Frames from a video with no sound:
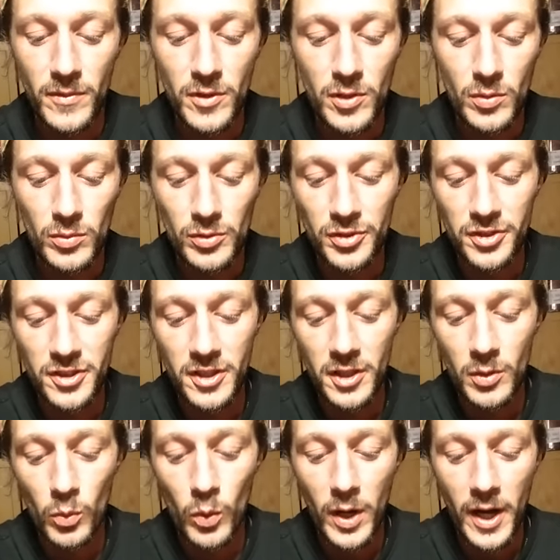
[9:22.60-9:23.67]
You'll
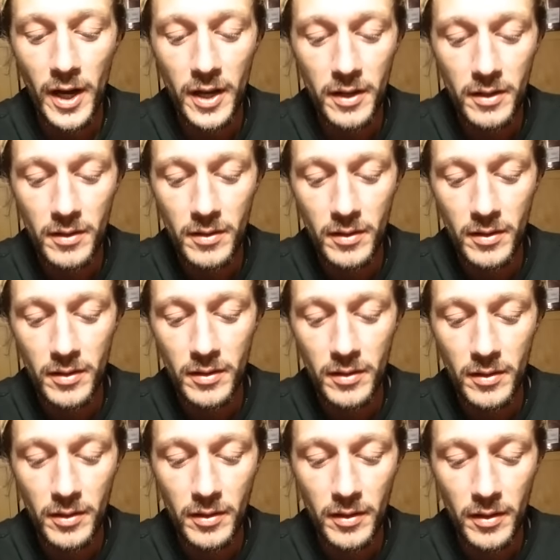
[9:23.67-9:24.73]
see why
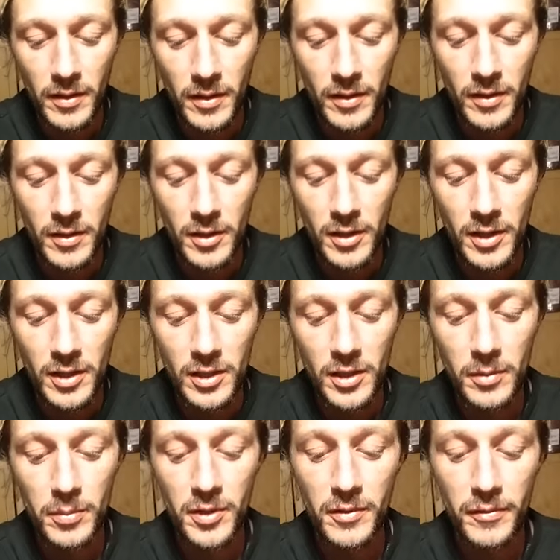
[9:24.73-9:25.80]
a
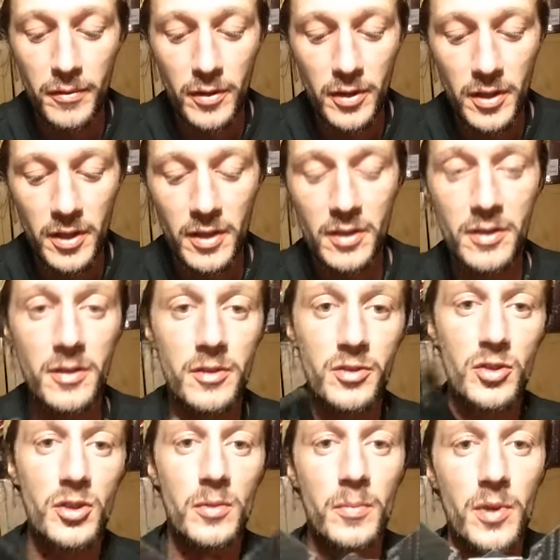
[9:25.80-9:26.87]
little bit further
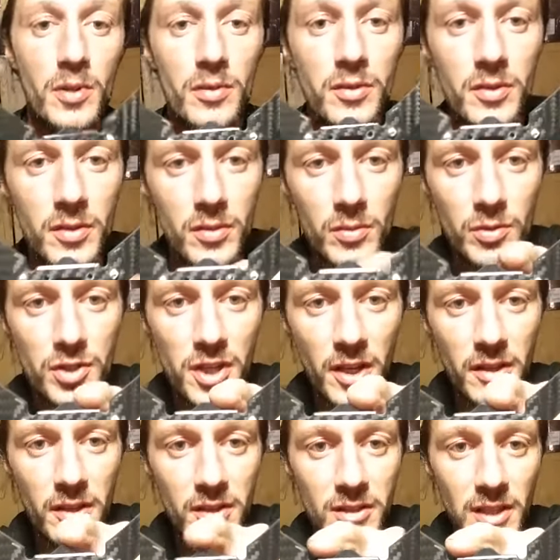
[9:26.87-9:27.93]
into the build. You'll
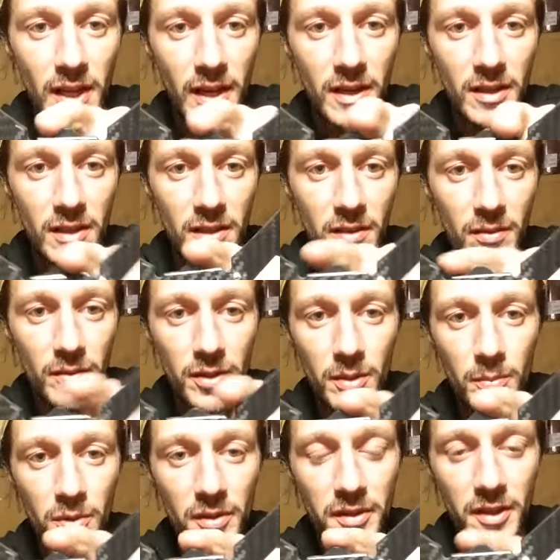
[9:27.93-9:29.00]
check there's like a little
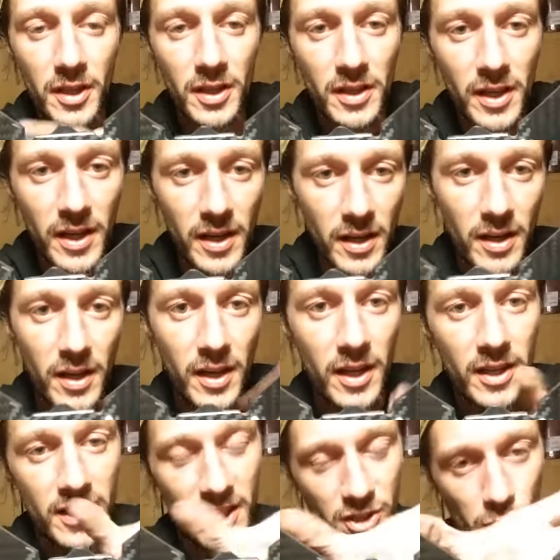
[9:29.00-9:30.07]
nipple thingy there,
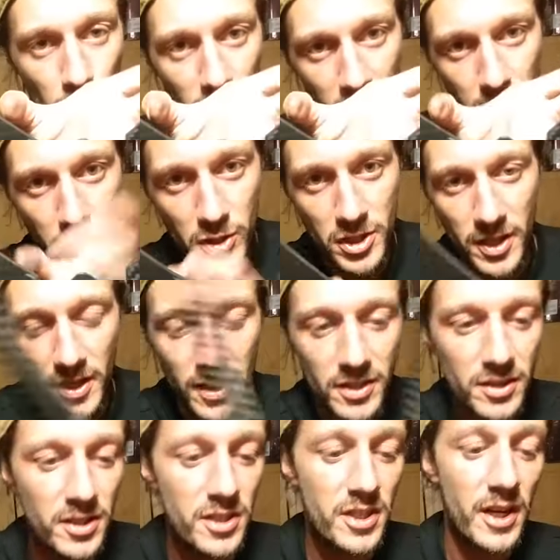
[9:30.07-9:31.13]
and that's where they push
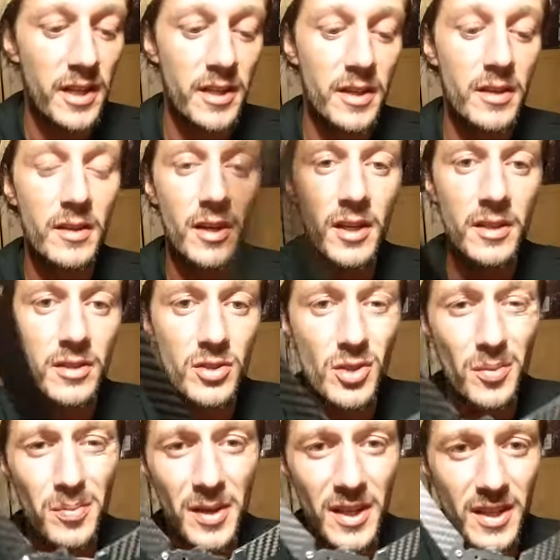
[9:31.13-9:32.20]
against each other. The
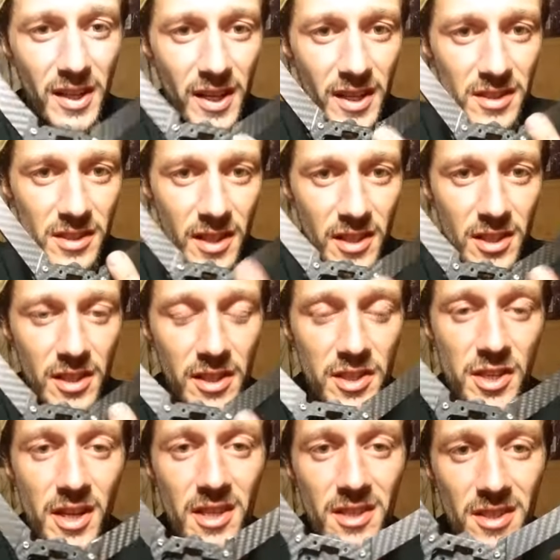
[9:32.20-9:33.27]
top plate has actually
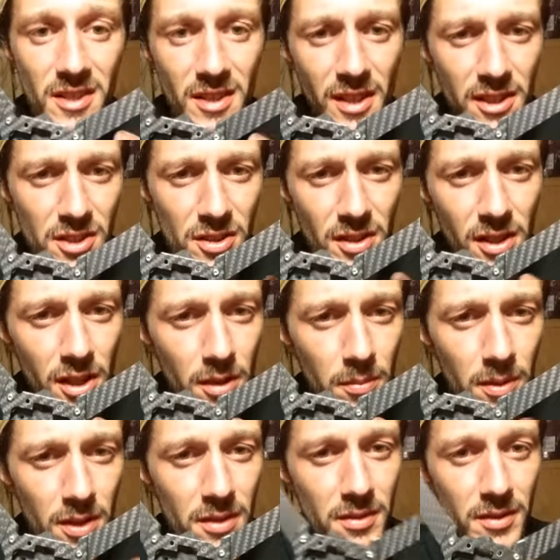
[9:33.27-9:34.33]
changed just a
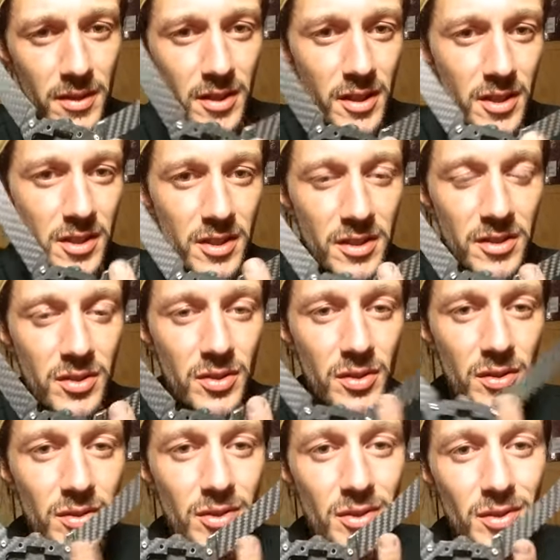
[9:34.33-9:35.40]
little bit, you know, just
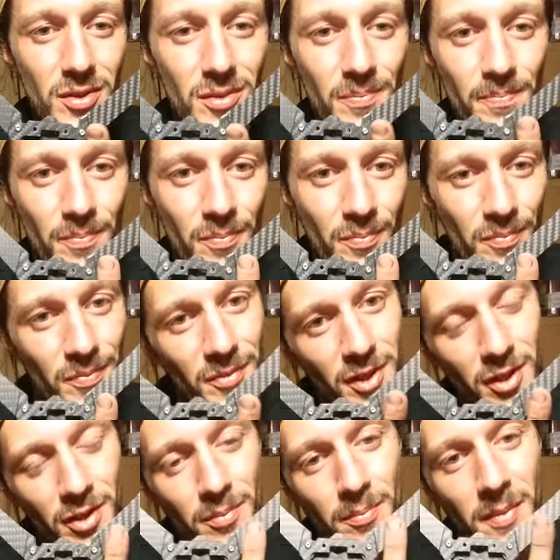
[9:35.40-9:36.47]
due to, you
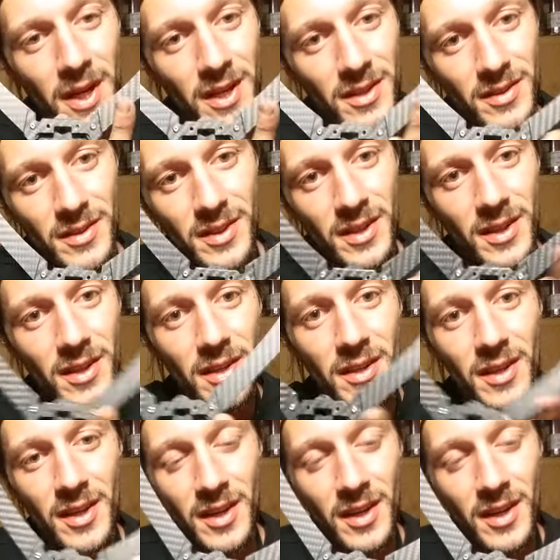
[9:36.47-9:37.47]
know, making the